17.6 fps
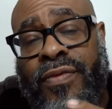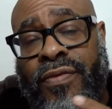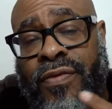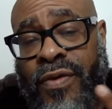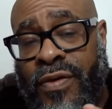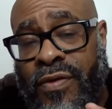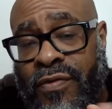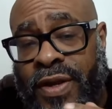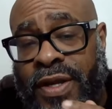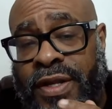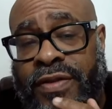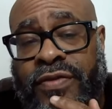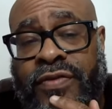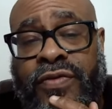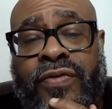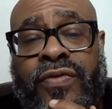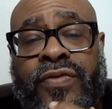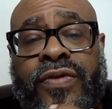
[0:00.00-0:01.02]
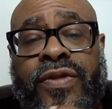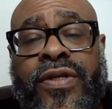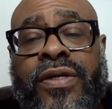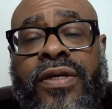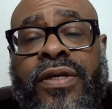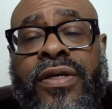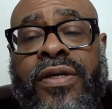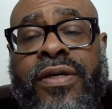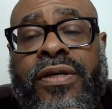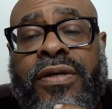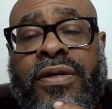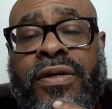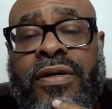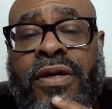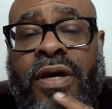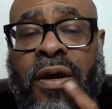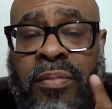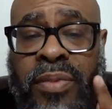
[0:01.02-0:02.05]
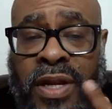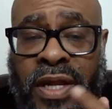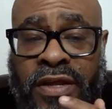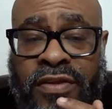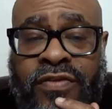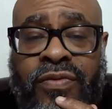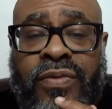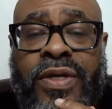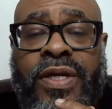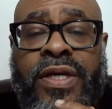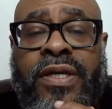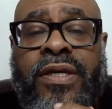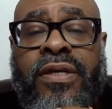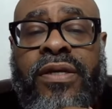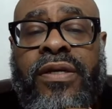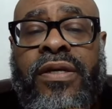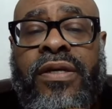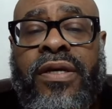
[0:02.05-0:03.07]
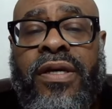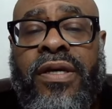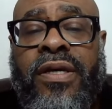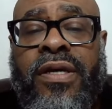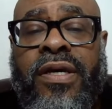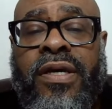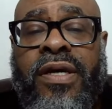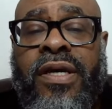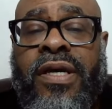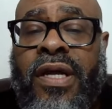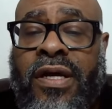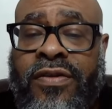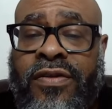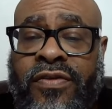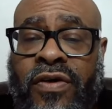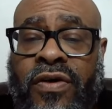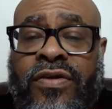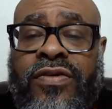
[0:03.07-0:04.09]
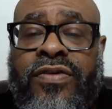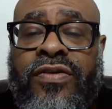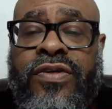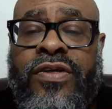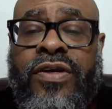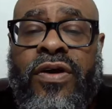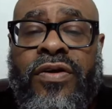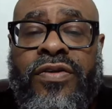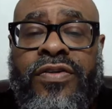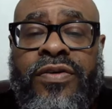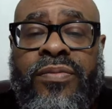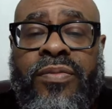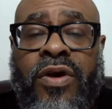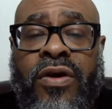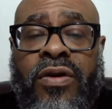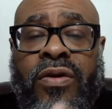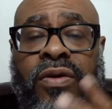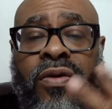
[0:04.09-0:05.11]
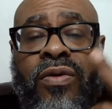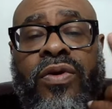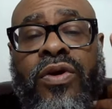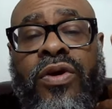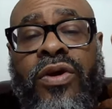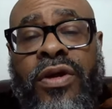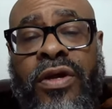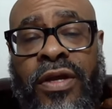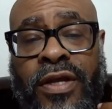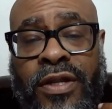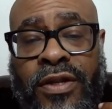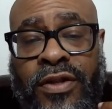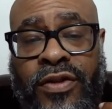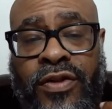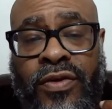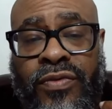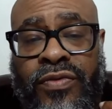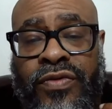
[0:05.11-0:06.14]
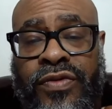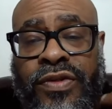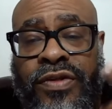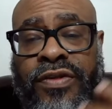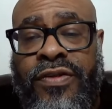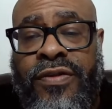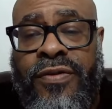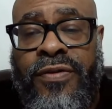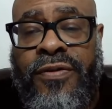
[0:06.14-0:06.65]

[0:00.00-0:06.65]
a great Tuesday, blessed week, and I'll talk to y'all tomorrow. Deuces.